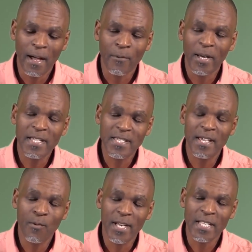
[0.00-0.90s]
I say
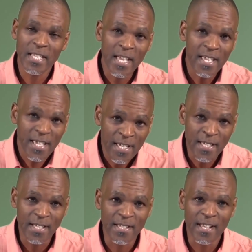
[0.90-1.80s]
what a day
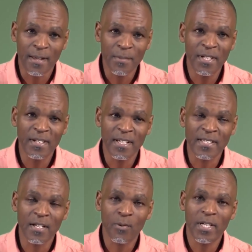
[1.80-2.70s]
is, I mean
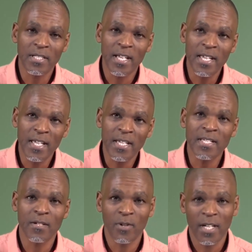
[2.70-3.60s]
exactly what a day is
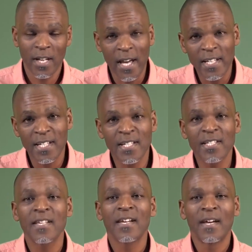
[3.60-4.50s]
and what a night is,
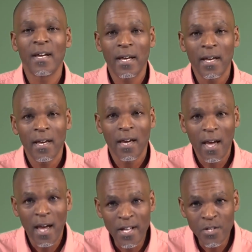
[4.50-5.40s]

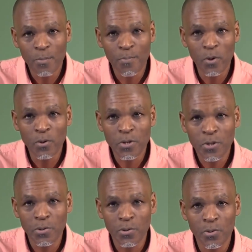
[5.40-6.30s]
as opposed
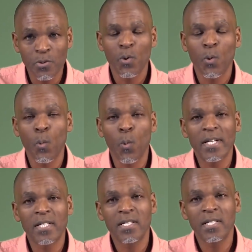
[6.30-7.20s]
to
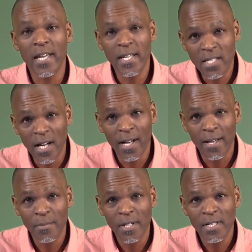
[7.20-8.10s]
what
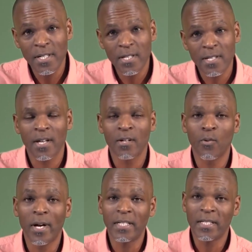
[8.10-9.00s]
daytime is and
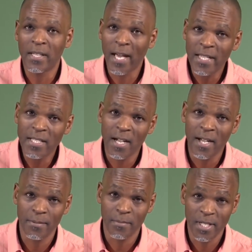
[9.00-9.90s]
what
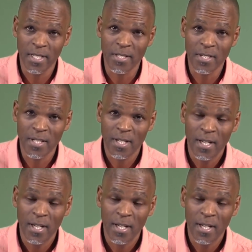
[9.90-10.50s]
nighttime is.